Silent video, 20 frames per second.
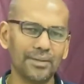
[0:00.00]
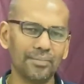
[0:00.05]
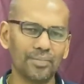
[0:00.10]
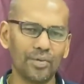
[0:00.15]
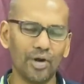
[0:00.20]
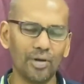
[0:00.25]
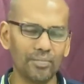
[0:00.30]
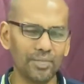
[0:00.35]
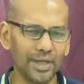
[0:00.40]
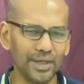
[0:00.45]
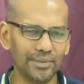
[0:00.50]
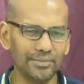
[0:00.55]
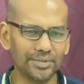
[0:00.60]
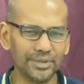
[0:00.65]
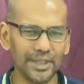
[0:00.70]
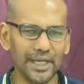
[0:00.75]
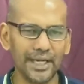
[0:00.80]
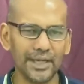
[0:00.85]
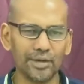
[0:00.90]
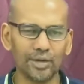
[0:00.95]
problems
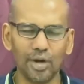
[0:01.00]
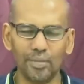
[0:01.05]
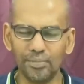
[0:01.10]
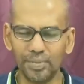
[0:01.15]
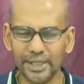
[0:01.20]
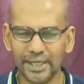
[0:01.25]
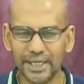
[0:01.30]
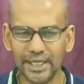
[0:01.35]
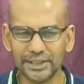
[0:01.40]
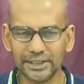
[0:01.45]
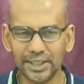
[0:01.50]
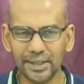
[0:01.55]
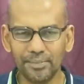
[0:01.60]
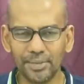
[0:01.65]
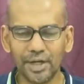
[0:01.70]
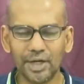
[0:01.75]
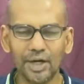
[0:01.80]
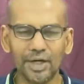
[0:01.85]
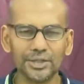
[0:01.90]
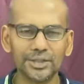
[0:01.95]
and complications,
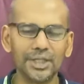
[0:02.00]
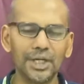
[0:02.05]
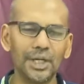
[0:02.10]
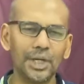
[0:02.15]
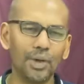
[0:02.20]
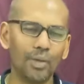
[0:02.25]
because